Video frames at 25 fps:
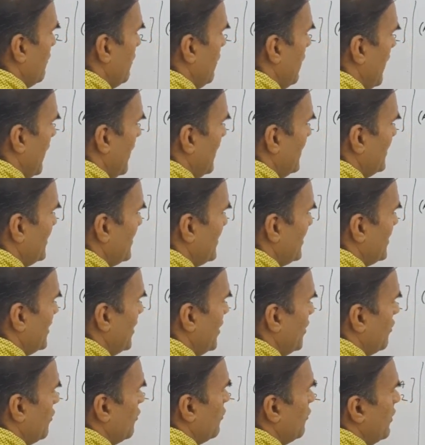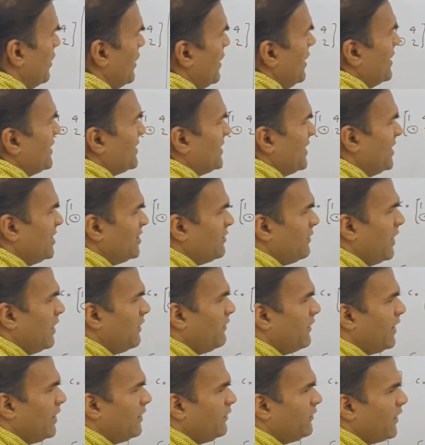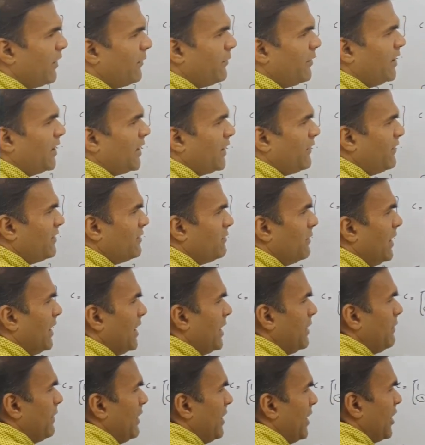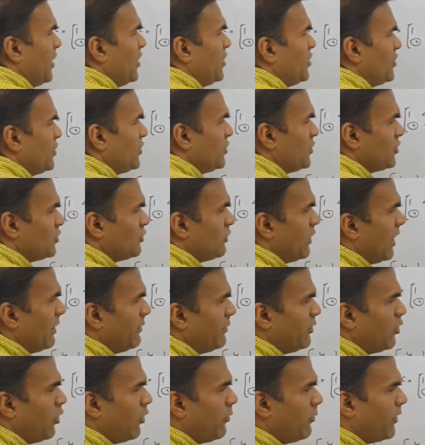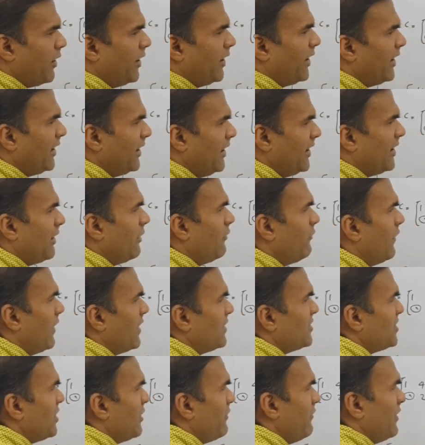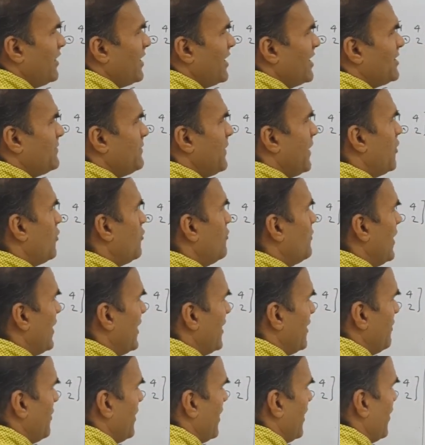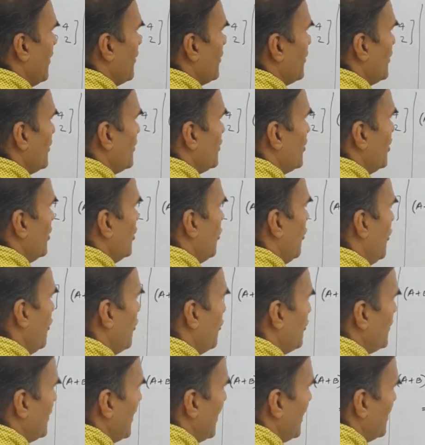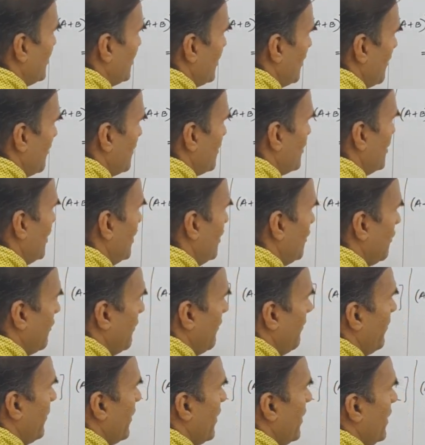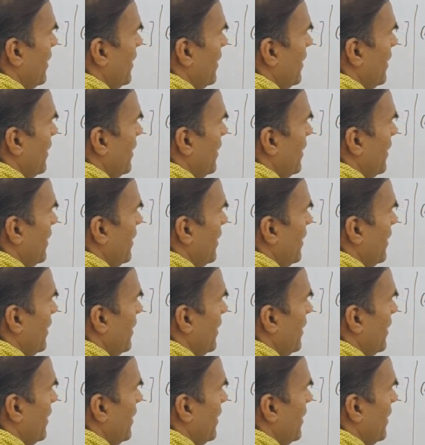Plus 0. Since we are very familiar with multiplication, so I will be operating a little faster with respect to multiplication. 0 into 6, 0.